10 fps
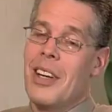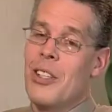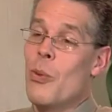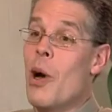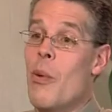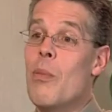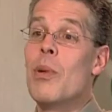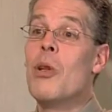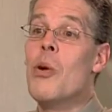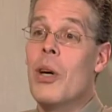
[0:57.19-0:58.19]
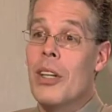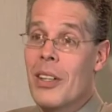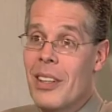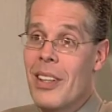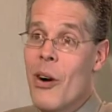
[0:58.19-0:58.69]
It's where we belong.
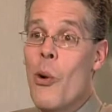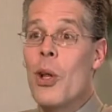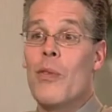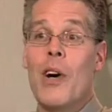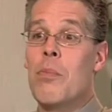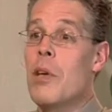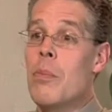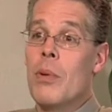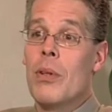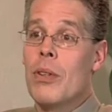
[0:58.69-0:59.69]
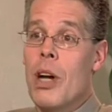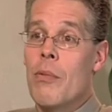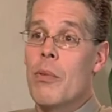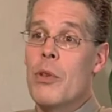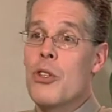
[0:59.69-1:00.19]
All of our people
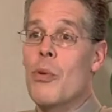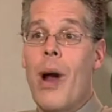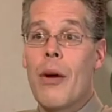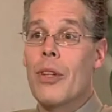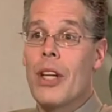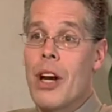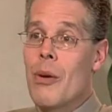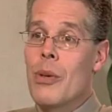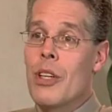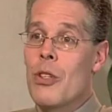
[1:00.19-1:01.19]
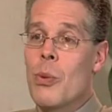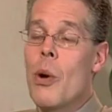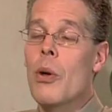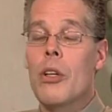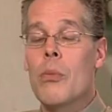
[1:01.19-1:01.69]
come from the surrounding areas. We
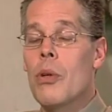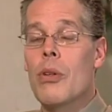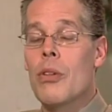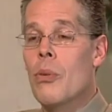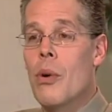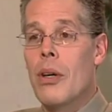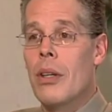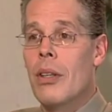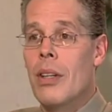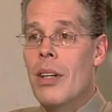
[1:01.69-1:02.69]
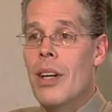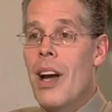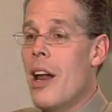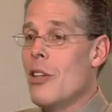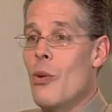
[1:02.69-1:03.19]
all commute into work.
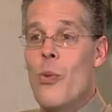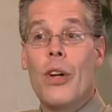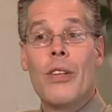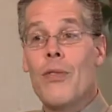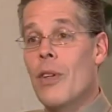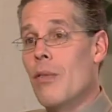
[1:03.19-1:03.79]
And it's a wonderful